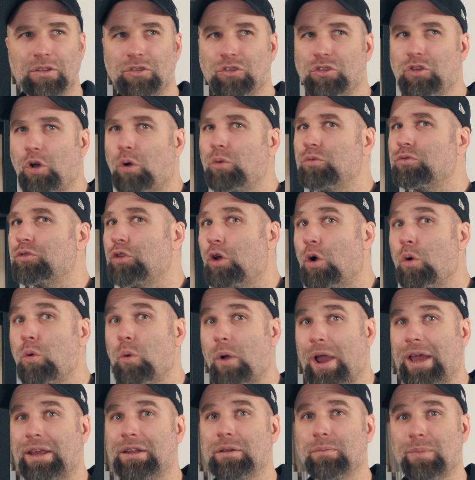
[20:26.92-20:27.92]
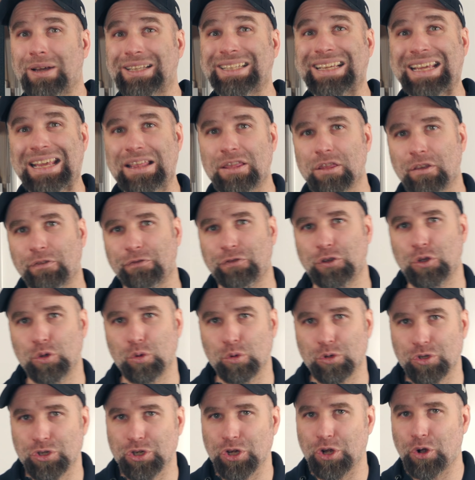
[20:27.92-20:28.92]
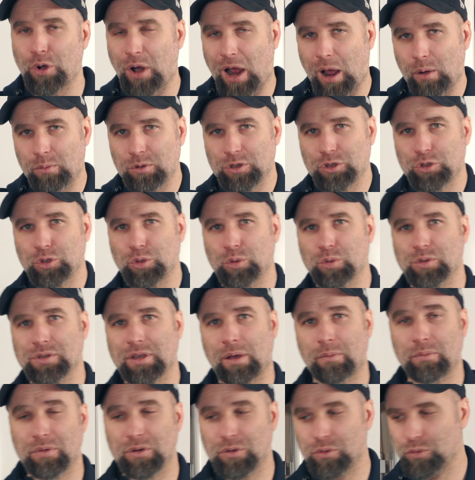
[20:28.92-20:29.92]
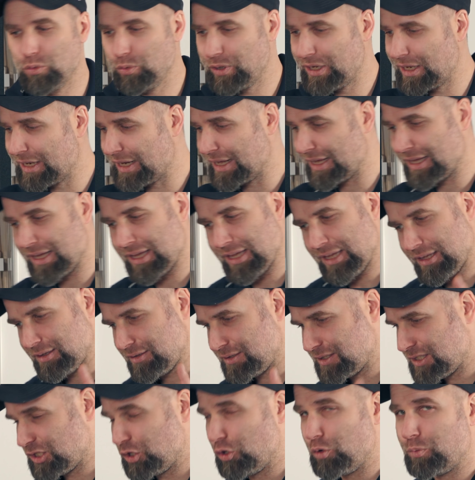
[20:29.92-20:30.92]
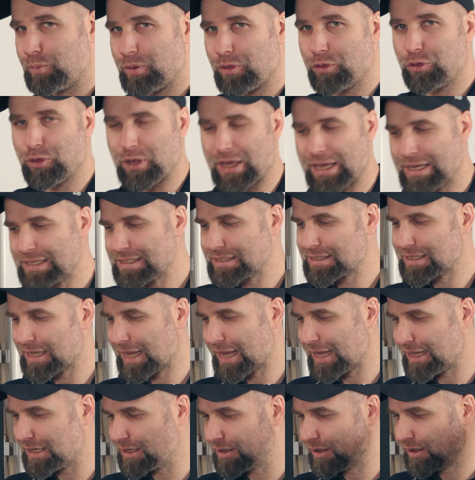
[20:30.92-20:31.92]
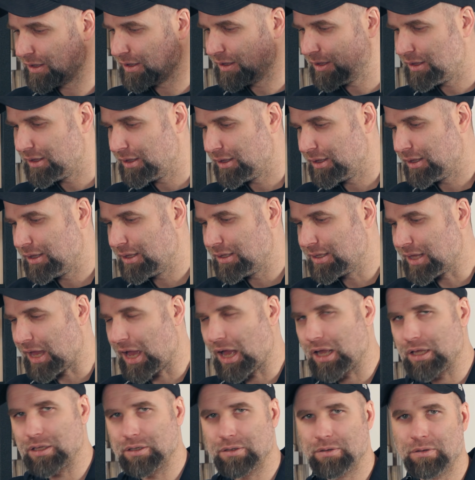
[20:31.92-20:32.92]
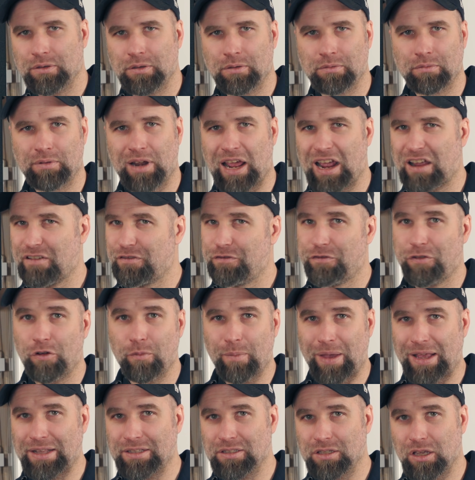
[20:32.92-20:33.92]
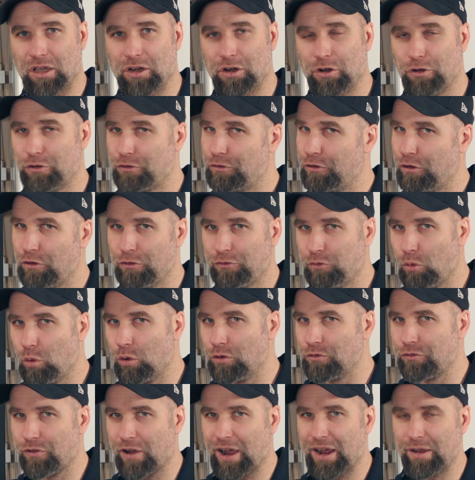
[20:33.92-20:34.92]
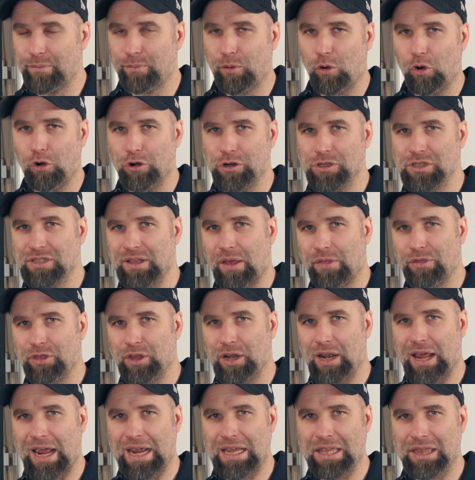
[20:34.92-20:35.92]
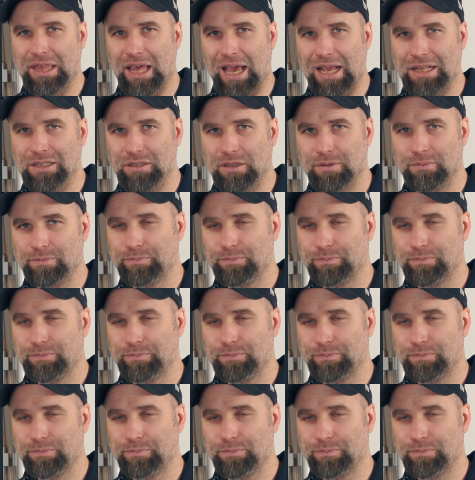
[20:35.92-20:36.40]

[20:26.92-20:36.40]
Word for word: don't know when, but in the future I will do some really stupid things and yeah, like ferment under four or five bars, something like that.